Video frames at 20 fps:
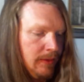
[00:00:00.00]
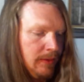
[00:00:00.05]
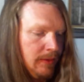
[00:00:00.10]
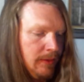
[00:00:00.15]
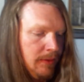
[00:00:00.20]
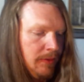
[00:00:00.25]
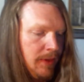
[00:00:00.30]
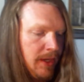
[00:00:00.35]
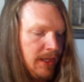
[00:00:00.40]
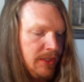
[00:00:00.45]

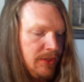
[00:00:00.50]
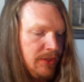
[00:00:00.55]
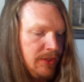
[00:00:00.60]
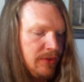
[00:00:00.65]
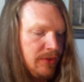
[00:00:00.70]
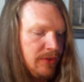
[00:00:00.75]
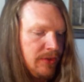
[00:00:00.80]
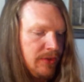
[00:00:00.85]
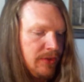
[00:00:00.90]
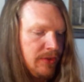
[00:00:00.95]
Reg
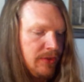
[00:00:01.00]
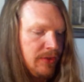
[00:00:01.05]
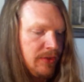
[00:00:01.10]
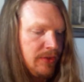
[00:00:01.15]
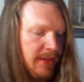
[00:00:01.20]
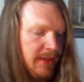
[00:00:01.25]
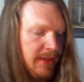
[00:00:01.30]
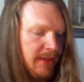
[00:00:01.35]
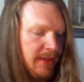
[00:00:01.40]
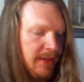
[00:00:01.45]
tried to see the
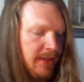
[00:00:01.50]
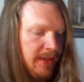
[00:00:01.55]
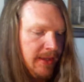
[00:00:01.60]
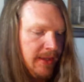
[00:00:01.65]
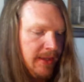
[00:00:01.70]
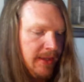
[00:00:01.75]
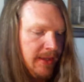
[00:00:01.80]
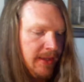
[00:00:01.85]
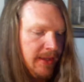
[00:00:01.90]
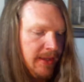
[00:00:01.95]
center of
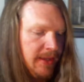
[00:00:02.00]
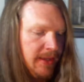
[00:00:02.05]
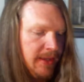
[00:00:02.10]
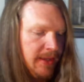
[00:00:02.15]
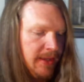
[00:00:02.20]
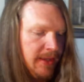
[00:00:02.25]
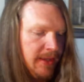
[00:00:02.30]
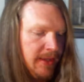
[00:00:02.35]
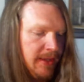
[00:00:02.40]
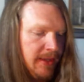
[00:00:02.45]
it.
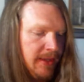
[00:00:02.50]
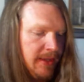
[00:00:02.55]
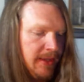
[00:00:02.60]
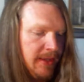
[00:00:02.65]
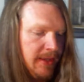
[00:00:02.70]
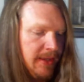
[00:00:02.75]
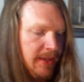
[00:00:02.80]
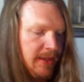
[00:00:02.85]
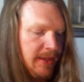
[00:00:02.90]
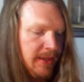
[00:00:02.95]

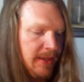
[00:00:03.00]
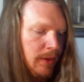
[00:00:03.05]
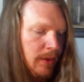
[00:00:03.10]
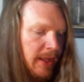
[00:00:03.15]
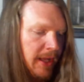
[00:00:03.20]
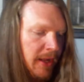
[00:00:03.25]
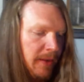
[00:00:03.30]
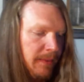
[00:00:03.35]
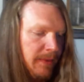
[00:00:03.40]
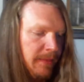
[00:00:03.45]
The ghoul
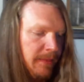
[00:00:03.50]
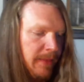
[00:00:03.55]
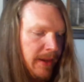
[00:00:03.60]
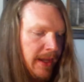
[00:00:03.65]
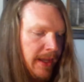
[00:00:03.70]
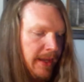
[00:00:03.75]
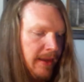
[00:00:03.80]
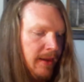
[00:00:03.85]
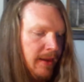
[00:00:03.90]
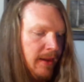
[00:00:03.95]
helped
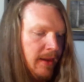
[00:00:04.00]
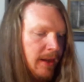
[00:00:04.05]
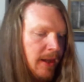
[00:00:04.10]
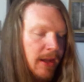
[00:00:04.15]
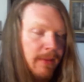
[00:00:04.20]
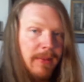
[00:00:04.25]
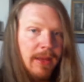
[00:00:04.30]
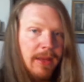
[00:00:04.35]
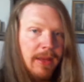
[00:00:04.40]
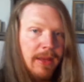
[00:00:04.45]
by
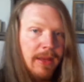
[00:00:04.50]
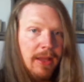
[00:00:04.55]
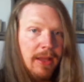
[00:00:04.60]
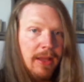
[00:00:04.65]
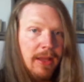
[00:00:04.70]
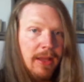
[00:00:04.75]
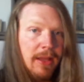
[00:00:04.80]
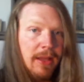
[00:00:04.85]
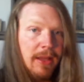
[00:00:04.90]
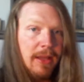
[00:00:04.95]
coming
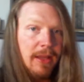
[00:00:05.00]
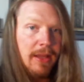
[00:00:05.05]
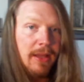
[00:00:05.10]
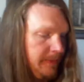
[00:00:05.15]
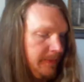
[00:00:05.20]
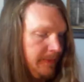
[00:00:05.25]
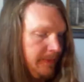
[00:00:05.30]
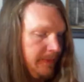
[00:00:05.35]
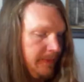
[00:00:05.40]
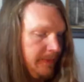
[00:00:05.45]
closer.
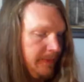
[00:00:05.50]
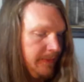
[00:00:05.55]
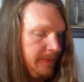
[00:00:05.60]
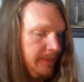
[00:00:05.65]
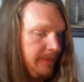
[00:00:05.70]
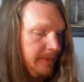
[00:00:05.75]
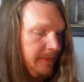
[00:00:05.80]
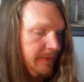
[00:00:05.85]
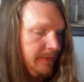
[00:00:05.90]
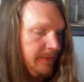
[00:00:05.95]

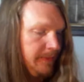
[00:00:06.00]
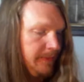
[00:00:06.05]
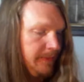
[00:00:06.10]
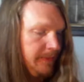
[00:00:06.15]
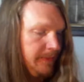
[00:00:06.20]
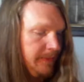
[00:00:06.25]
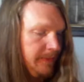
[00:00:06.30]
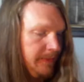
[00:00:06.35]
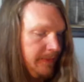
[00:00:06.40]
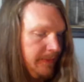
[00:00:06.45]

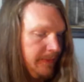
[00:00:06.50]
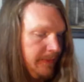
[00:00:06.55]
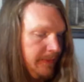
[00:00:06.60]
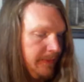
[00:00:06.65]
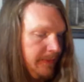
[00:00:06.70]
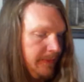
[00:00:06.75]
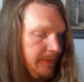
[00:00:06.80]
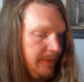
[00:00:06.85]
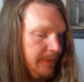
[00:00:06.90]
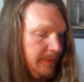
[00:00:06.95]
A
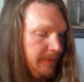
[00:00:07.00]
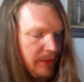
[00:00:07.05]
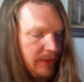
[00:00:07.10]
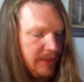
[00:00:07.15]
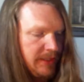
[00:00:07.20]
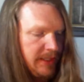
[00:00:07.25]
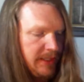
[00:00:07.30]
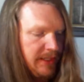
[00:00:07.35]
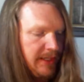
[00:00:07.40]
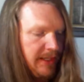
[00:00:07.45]
slim
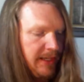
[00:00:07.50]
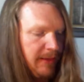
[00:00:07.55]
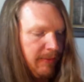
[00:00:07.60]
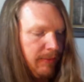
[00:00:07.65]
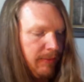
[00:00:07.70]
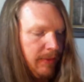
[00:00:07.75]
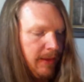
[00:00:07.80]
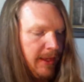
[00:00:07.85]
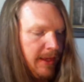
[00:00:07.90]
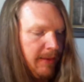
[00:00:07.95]
person
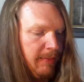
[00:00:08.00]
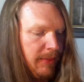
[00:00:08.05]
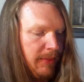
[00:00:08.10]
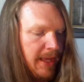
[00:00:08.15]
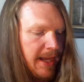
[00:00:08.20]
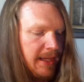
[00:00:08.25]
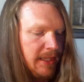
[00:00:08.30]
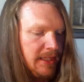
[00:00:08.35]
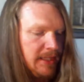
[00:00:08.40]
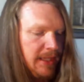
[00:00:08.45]
in
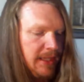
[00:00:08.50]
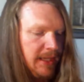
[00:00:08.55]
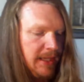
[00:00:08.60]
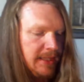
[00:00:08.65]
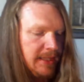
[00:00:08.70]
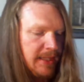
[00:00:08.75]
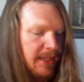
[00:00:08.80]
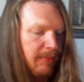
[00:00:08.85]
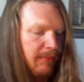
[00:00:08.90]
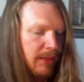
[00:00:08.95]
black
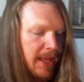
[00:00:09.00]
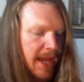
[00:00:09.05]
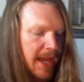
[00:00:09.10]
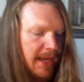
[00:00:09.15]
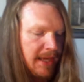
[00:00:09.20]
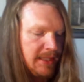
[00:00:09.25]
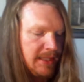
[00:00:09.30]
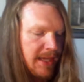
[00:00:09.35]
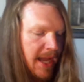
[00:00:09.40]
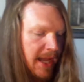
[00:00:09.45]
jeans and a
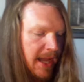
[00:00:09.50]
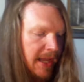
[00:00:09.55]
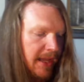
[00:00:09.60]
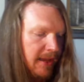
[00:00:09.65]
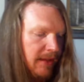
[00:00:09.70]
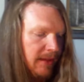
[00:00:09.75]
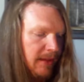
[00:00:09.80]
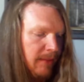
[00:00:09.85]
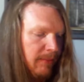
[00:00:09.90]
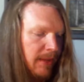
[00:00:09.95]
black
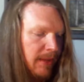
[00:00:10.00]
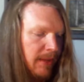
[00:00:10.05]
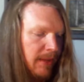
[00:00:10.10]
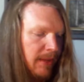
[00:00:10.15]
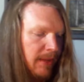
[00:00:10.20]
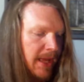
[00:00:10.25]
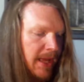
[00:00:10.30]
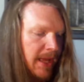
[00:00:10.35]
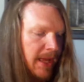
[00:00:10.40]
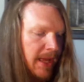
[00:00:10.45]
jacket, the black
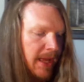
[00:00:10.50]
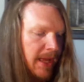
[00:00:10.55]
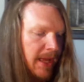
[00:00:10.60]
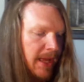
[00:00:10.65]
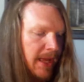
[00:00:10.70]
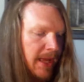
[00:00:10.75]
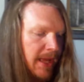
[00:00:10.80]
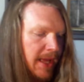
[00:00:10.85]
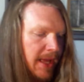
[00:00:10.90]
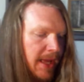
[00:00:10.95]
hood of
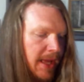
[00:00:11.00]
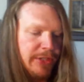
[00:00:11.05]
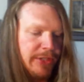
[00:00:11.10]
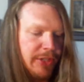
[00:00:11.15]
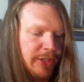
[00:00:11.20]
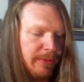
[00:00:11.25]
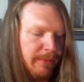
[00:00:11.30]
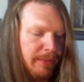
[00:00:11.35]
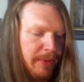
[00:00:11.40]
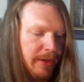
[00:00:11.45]
its
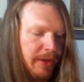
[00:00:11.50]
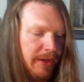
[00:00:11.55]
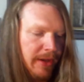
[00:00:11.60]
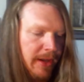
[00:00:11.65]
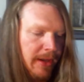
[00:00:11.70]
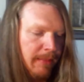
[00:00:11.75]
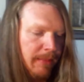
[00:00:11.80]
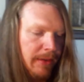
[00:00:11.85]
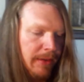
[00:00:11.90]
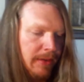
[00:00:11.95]
sweatshirt put
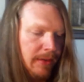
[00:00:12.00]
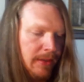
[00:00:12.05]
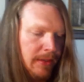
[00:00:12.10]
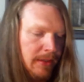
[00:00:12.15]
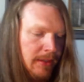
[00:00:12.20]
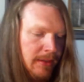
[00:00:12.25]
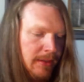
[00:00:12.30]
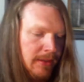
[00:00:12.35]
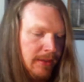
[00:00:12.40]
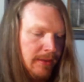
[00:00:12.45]
up.
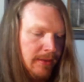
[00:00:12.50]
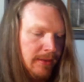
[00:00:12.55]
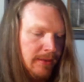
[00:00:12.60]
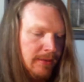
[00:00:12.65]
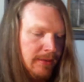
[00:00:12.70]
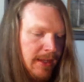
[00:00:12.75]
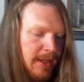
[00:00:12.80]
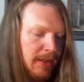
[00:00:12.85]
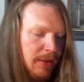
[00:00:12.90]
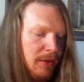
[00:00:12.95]

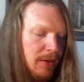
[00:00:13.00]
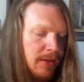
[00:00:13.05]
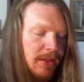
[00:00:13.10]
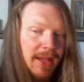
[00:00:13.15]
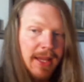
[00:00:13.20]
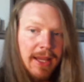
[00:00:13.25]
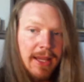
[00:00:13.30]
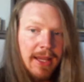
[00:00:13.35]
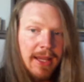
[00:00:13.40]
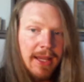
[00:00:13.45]
It looked
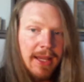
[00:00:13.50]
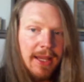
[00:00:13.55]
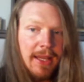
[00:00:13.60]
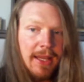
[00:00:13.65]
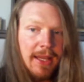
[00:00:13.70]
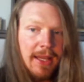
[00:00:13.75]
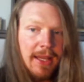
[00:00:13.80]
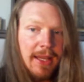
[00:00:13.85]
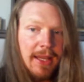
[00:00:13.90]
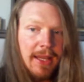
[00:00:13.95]
like a he,